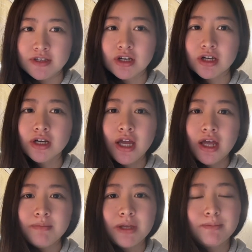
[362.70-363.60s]
year
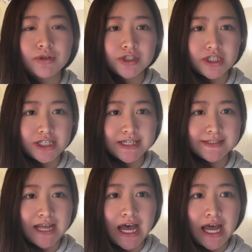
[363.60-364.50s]
people
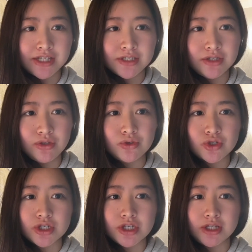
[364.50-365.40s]
suggest that you
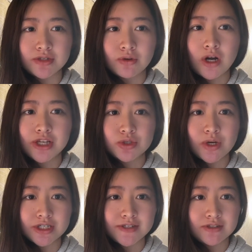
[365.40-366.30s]
should
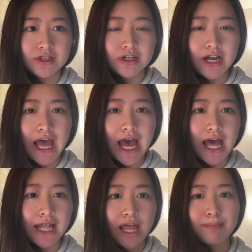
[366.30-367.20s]
cross-register
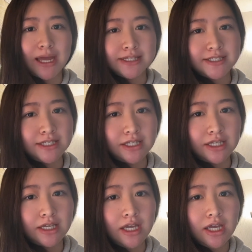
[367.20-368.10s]
at
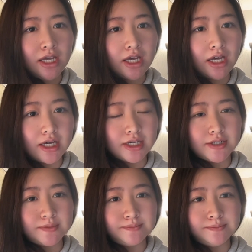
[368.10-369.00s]
MIT
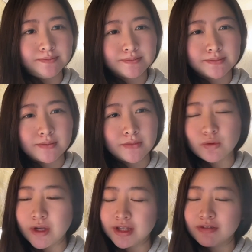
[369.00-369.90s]

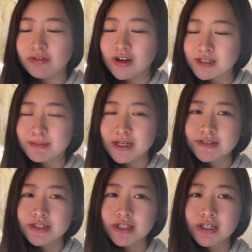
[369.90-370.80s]
during the fall
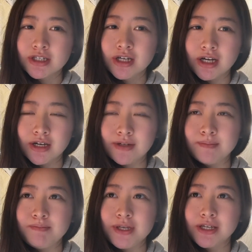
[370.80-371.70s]
semester,
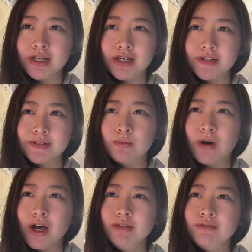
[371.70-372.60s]
because
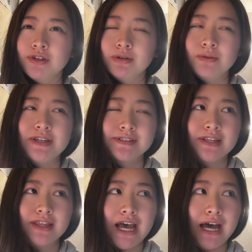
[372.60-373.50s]
one, for the
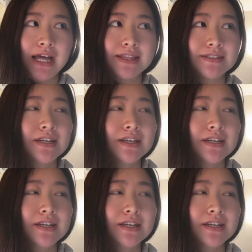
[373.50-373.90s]
reason that